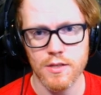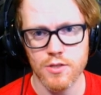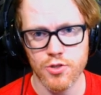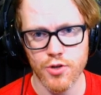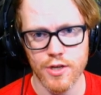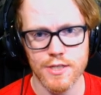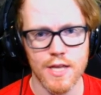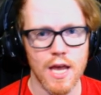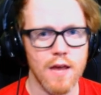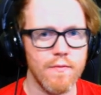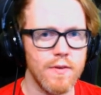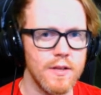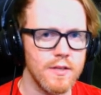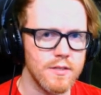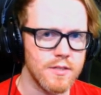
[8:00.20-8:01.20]

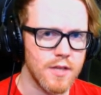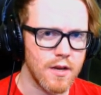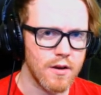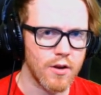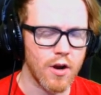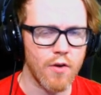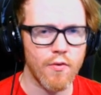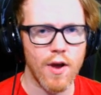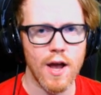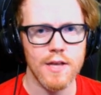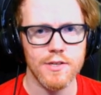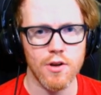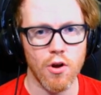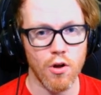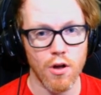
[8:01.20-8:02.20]
Strixhaven, Zendikar Rise,
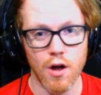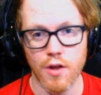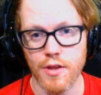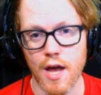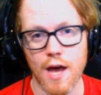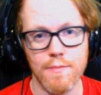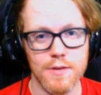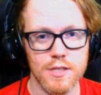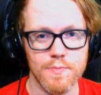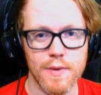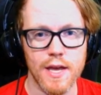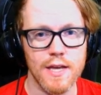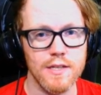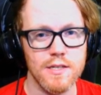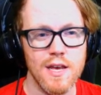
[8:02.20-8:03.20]
or Kaldheim, just
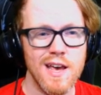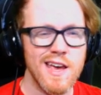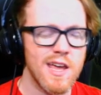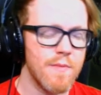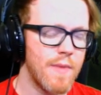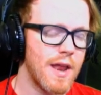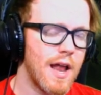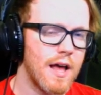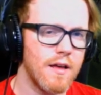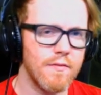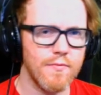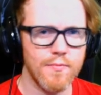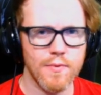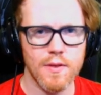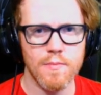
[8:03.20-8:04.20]
because you may not have,
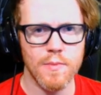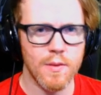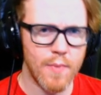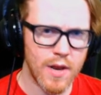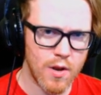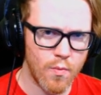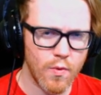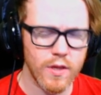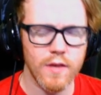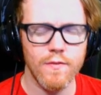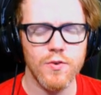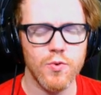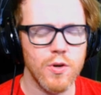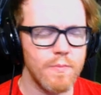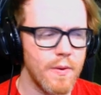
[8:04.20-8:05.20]
depending on when you've
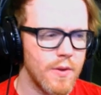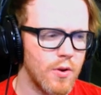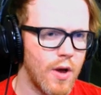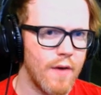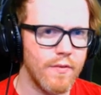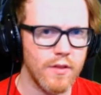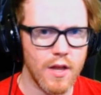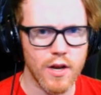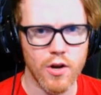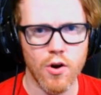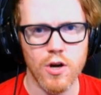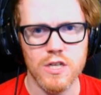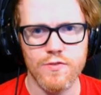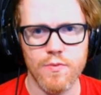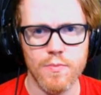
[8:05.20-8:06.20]
joined, maybe you don't have a lot of
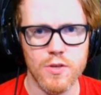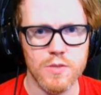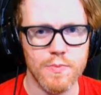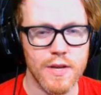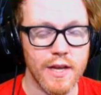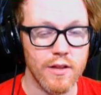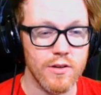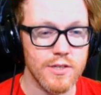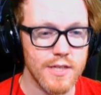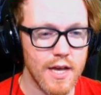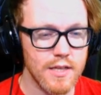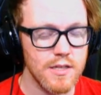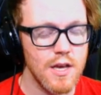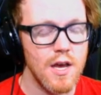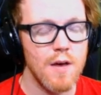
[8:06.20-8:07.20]
cards from those particular
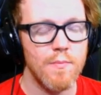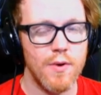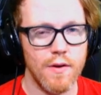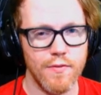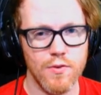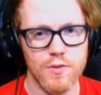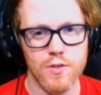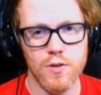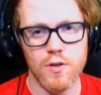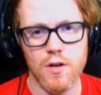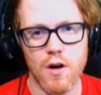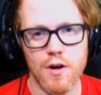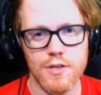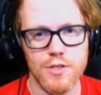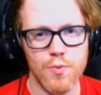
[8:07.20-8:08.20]
sets, but if those are
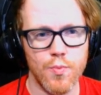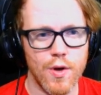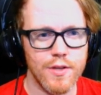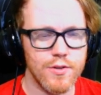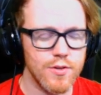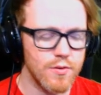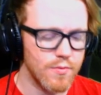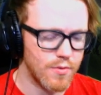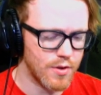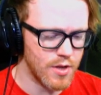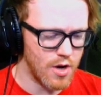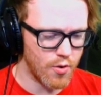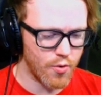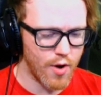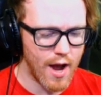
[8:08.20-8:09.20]
cards you want to,
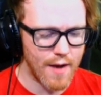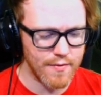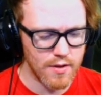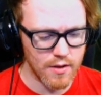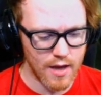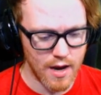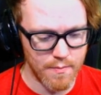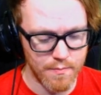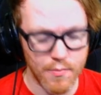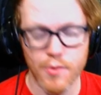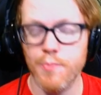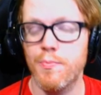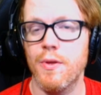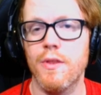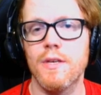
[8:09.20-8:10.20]
craft to kind of
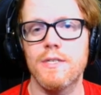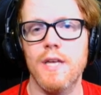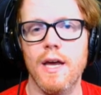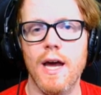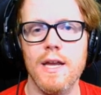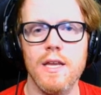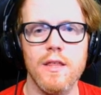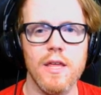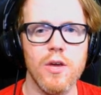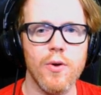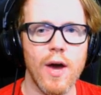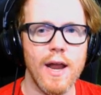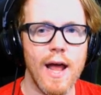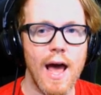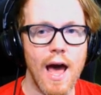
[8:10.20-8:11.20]
build this deck idea that you
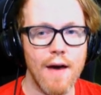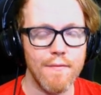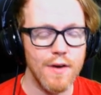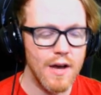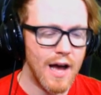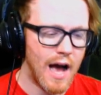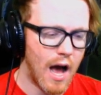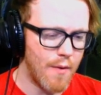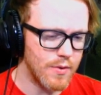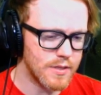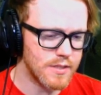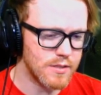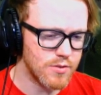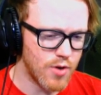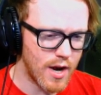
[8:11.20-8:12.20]
kind of have, I would
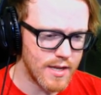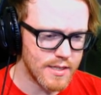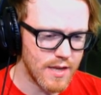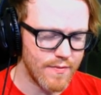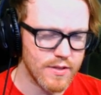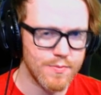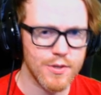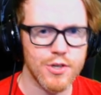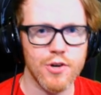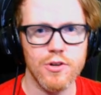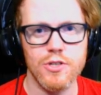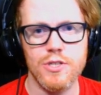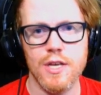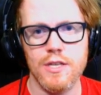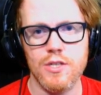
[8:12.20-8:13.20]
try to save as much
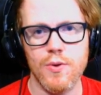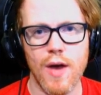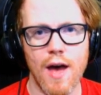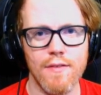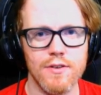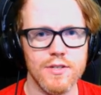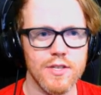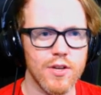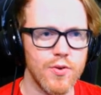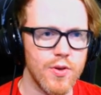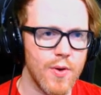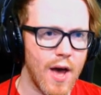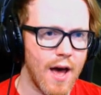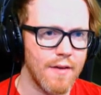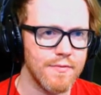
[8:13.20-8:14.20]
currency as you have, just so you
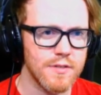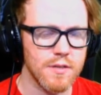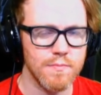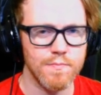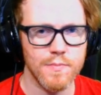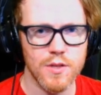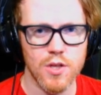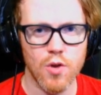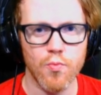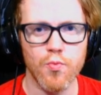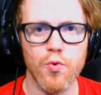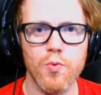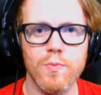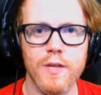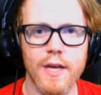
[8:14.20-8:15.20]
have some,
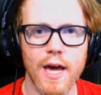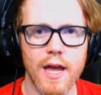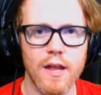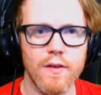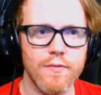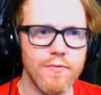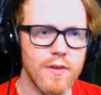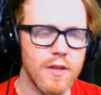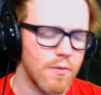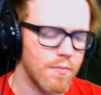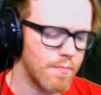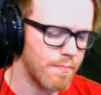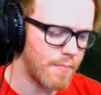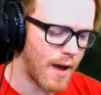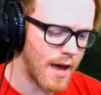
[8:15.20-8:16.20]
room to kind of,
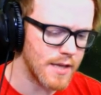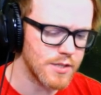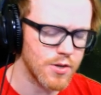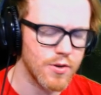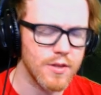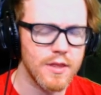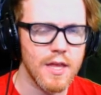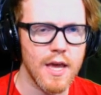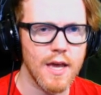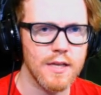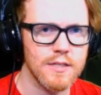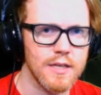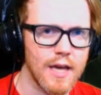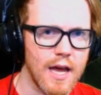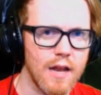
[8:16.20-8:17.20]
buy certain things
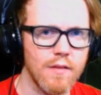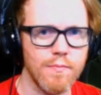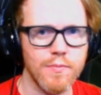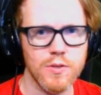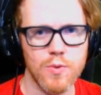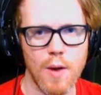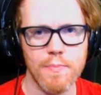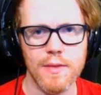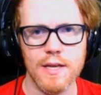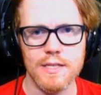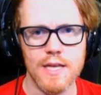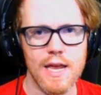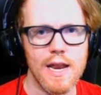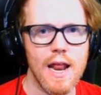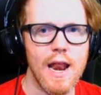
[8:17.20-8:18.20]
and kind of swap things
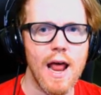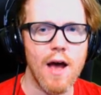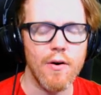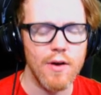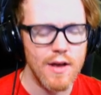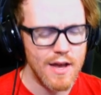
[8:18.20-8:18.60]
in and out.